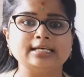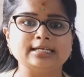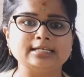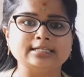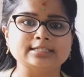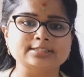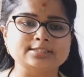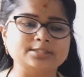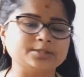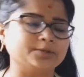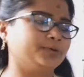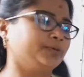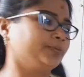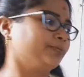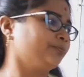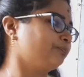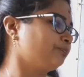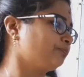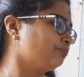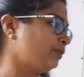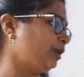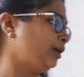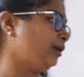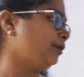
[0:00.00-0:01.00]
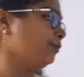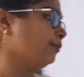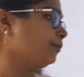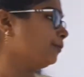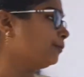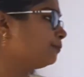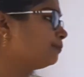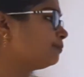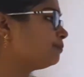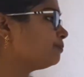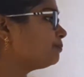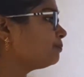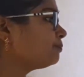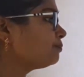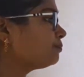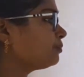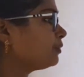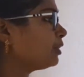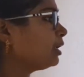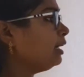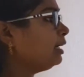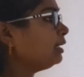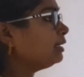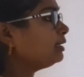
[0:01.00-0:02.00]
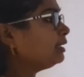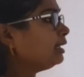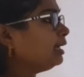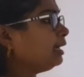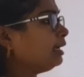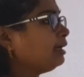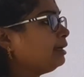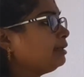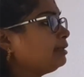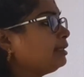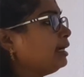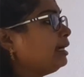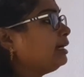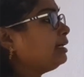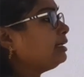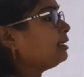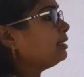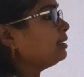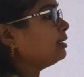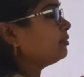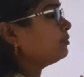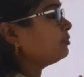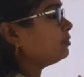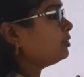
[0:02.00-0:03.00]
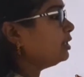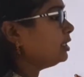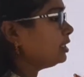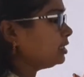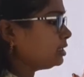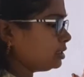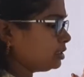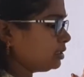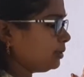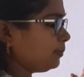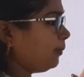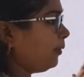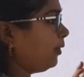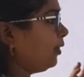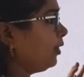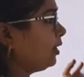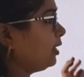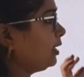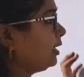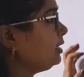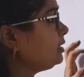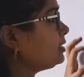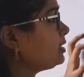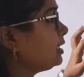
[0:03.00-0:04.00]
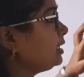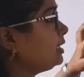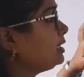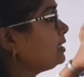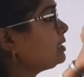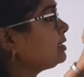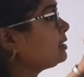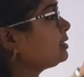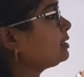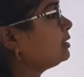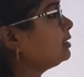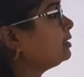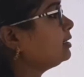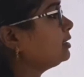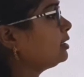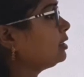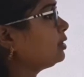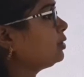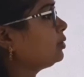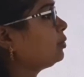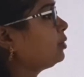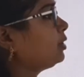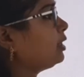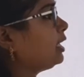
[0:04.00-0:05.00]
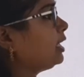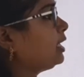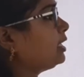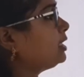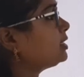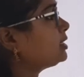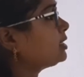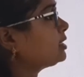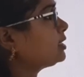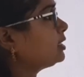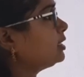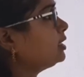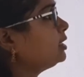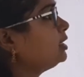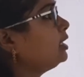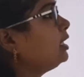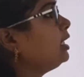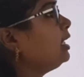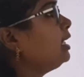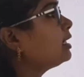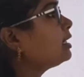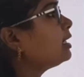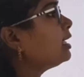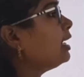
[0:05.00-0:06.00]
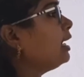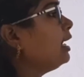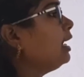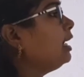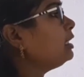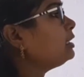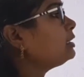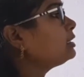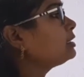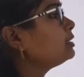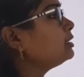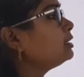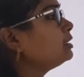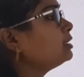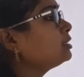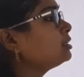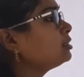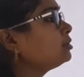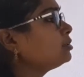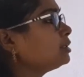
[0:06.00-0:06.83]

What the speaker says: So now they turn. First point is a sour to taste. They are sour to